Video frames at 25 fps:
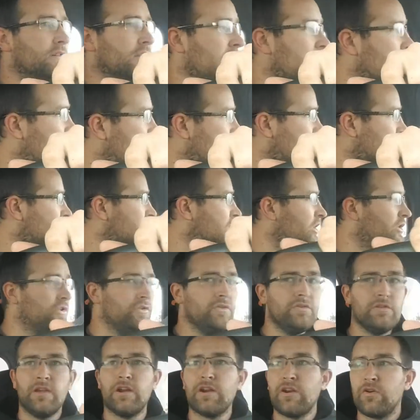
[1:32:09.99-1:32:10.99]
They don't show
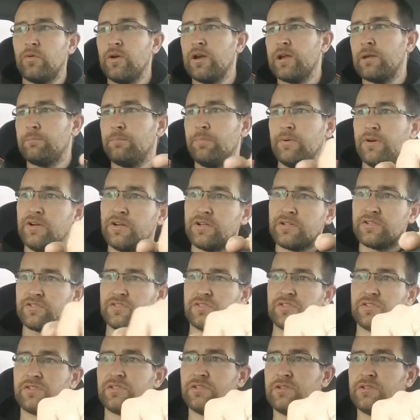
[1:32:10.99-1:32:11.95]
you their QuickBooks.